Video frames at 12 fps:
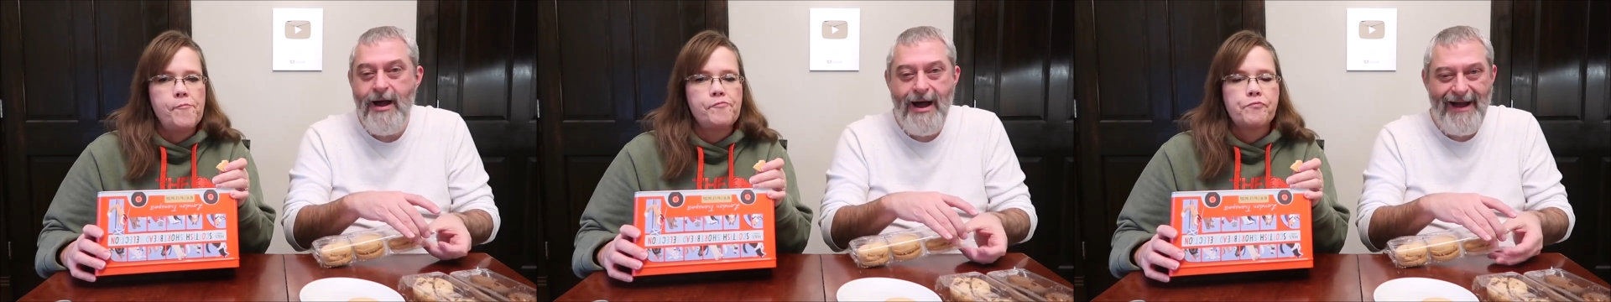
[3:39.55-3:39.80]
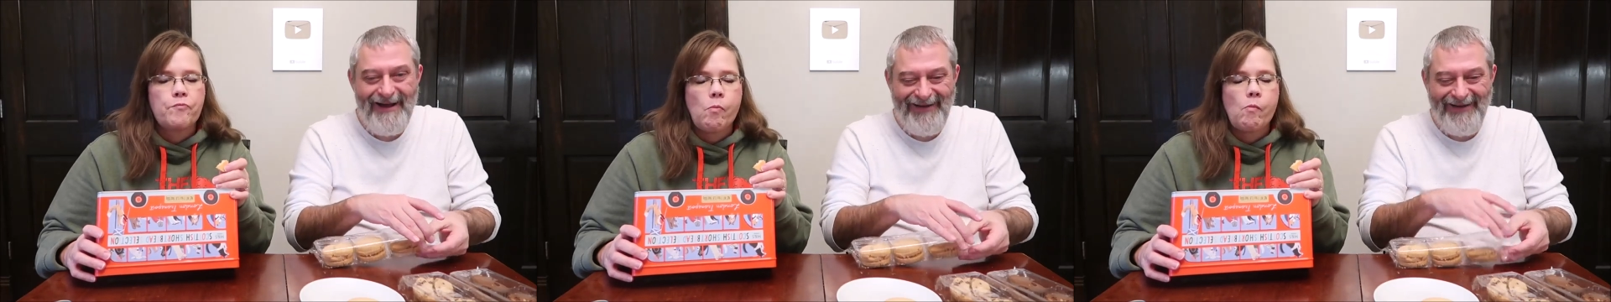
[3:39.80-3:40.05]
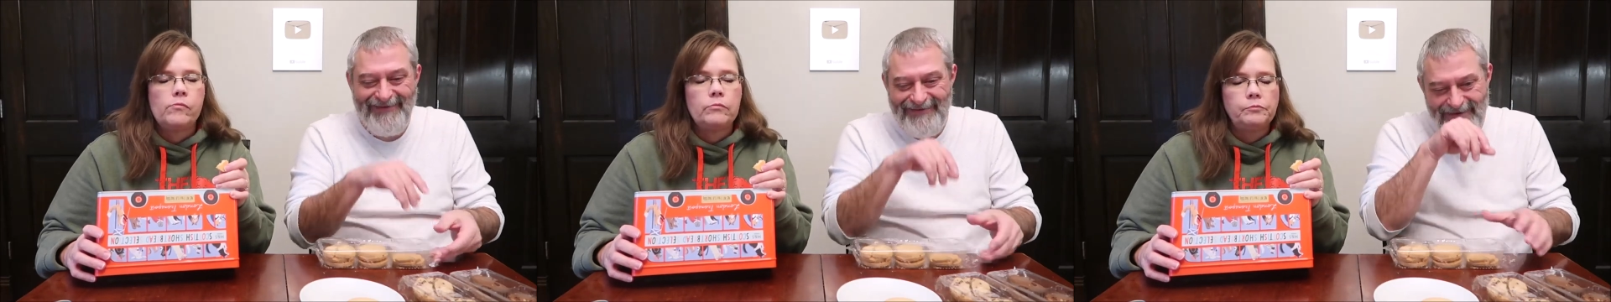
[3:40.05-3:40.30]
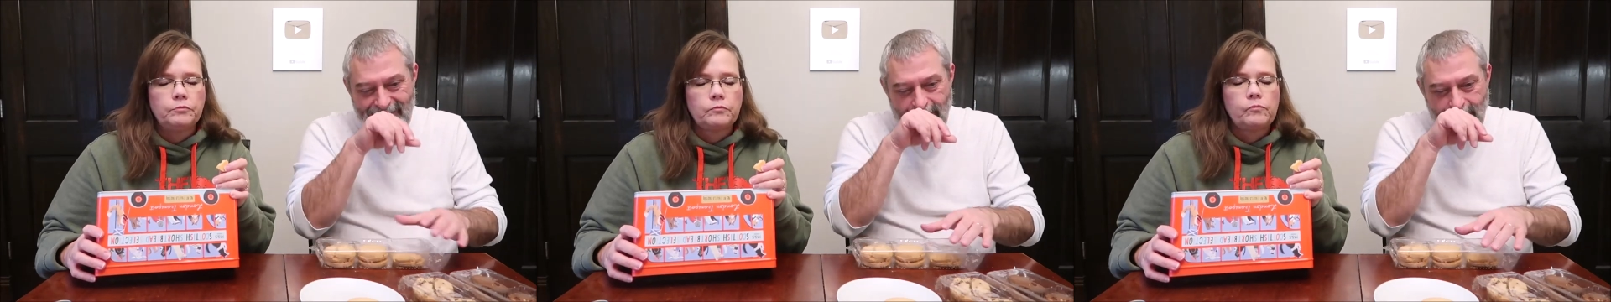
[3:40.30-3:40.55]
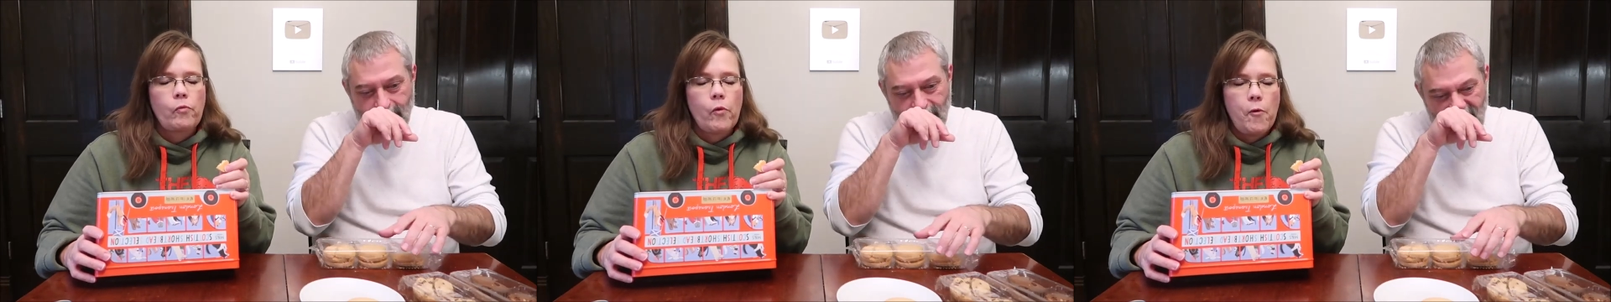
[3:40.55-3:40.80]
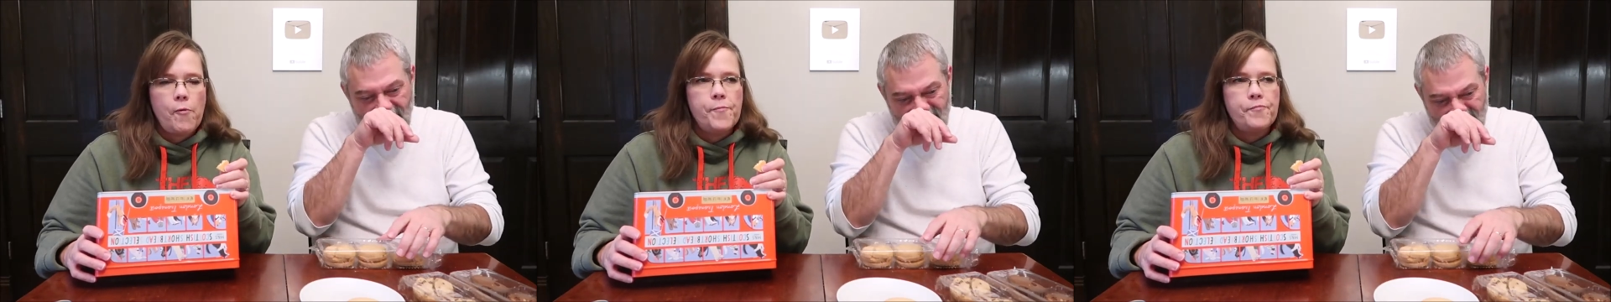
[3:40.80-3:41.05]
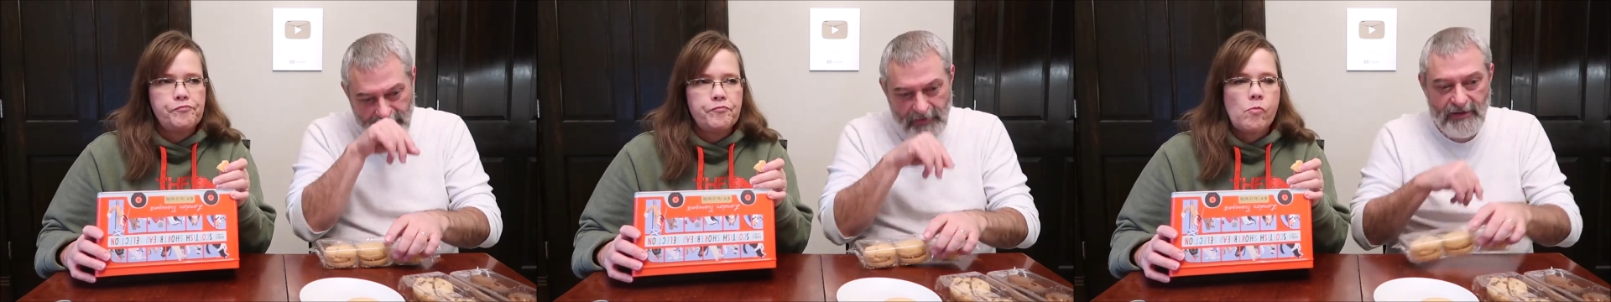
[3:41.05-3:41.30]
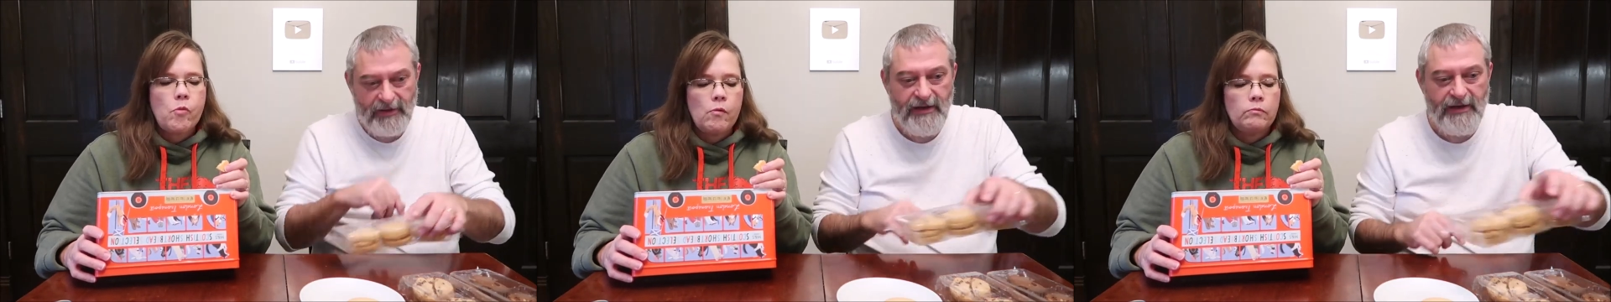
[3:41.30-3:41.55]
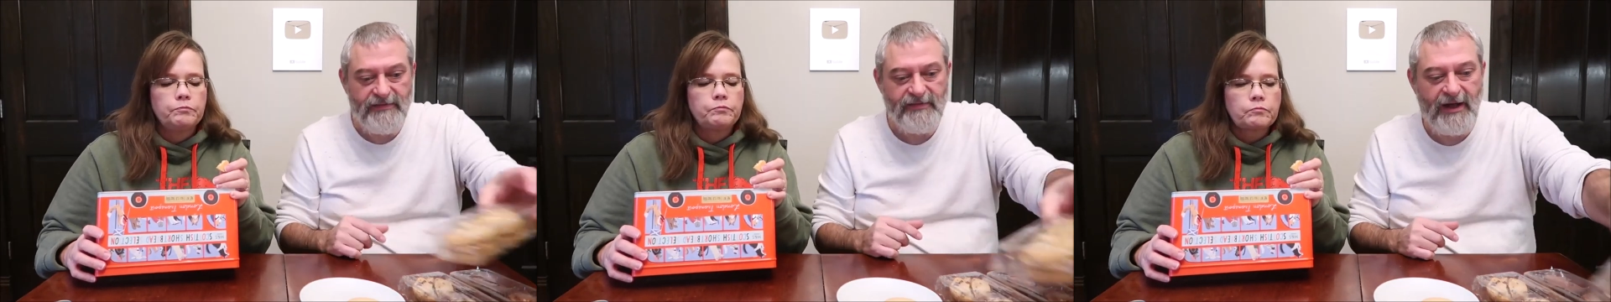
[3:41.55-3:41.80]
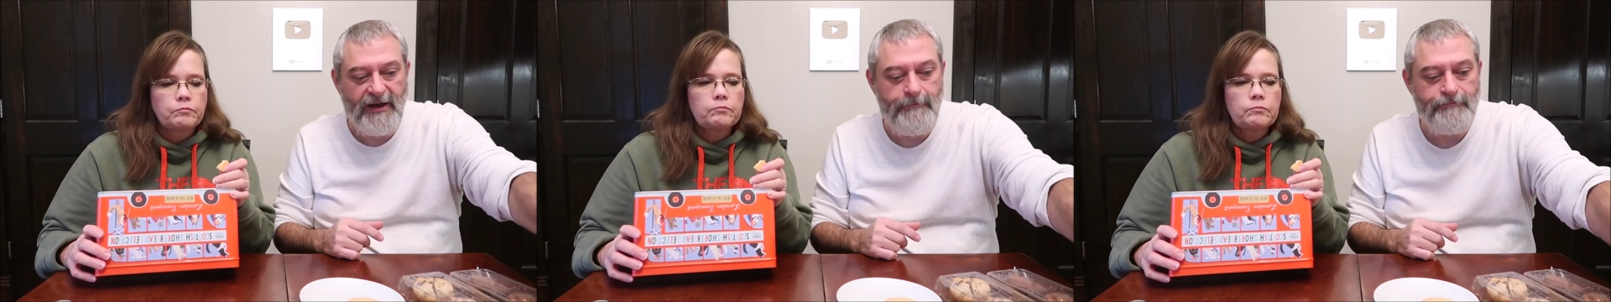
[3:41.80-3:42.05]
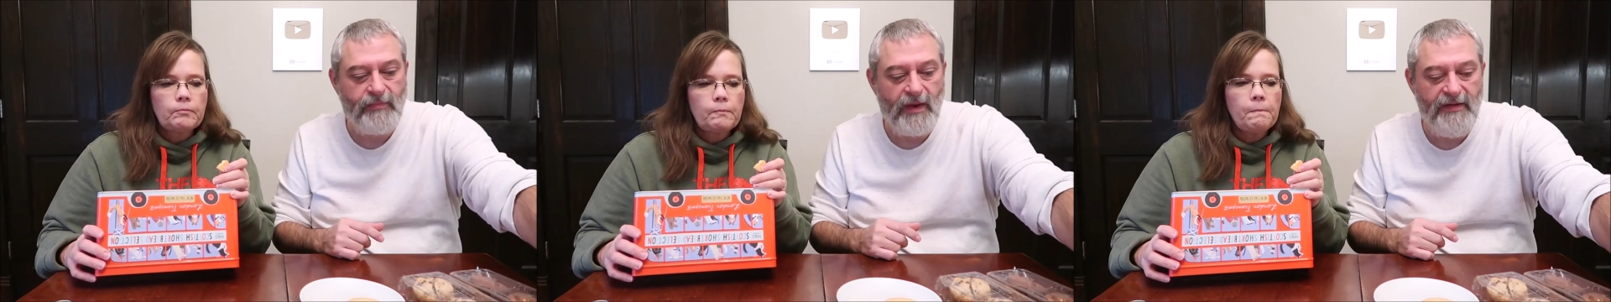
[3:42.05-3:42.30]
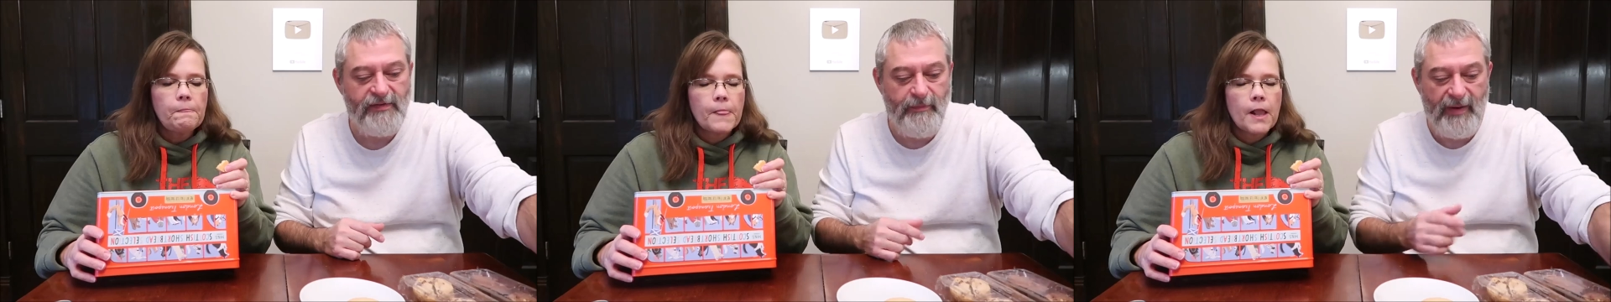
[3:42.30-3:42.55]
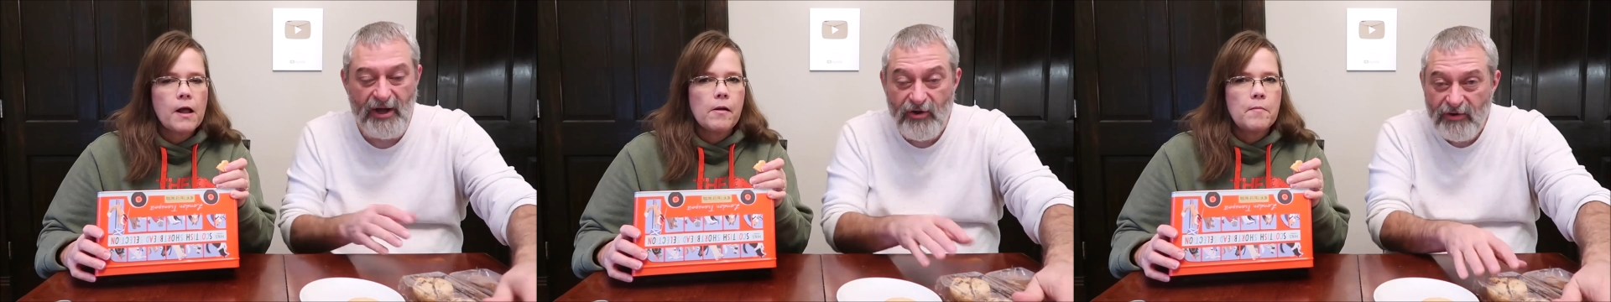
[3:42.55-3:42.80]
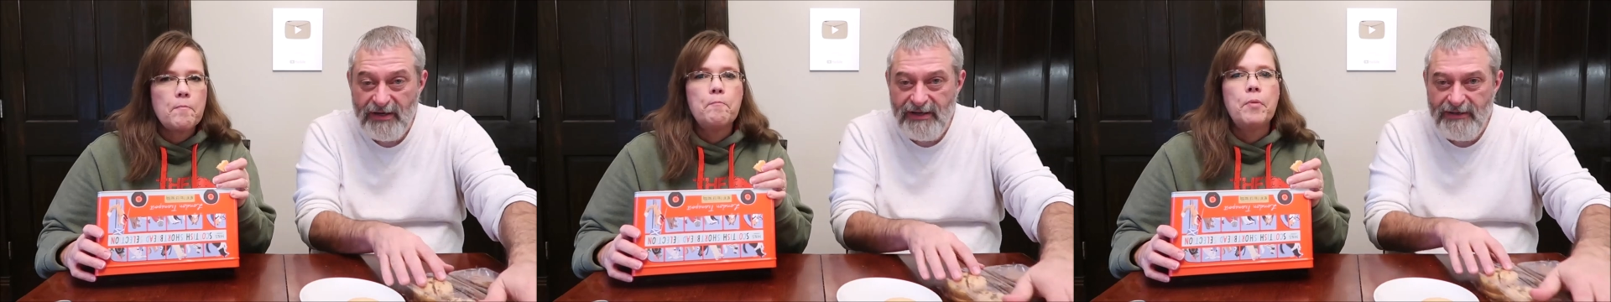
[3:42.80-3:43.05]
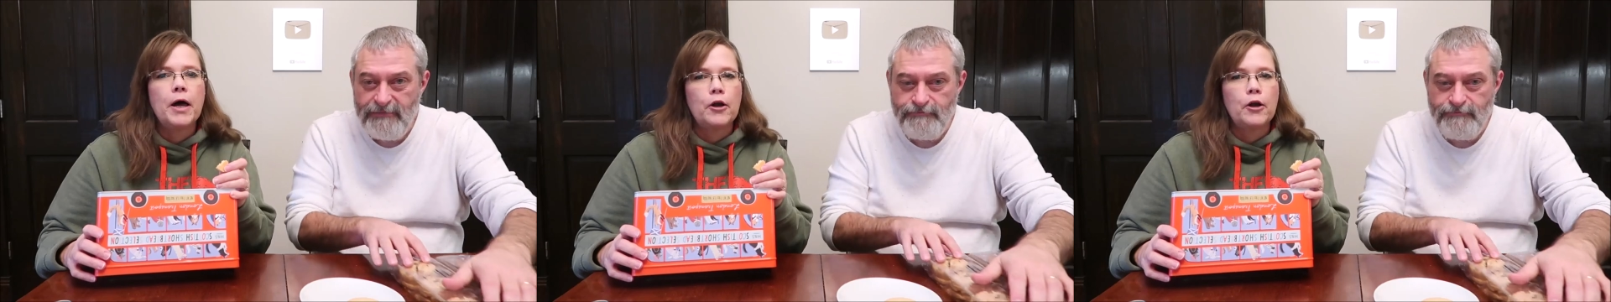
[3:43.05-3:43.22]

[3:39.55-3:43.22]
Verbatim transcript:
Speaker 1: that is really good. It's got a, it's buttery.